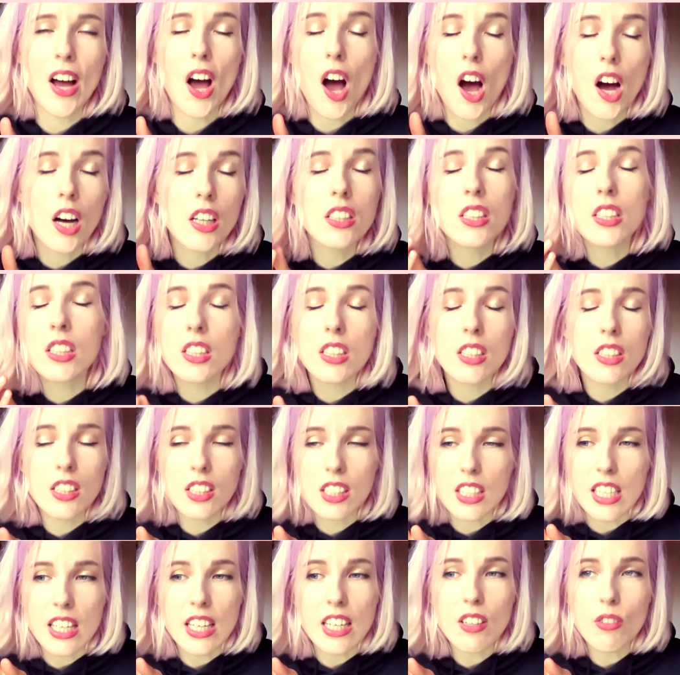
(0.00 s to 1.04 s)
on to
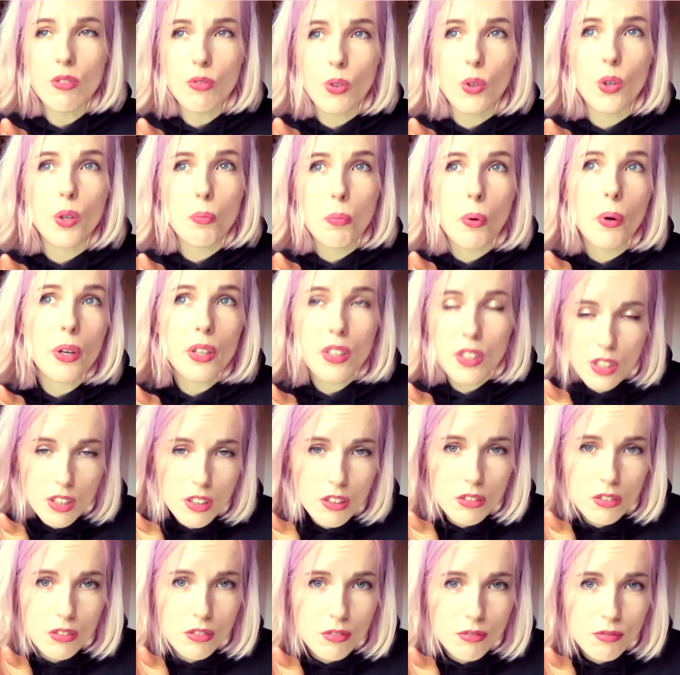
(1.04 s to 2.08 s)
Scene four point
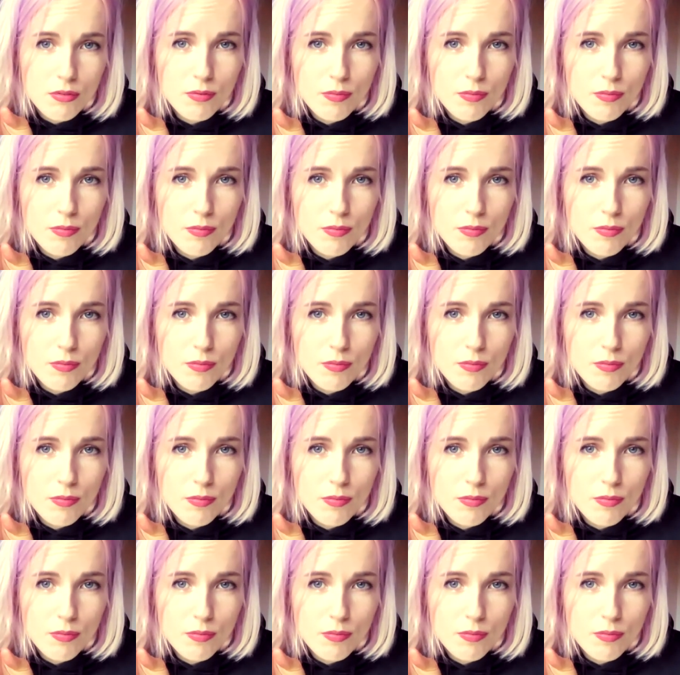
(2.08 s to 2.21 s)
two.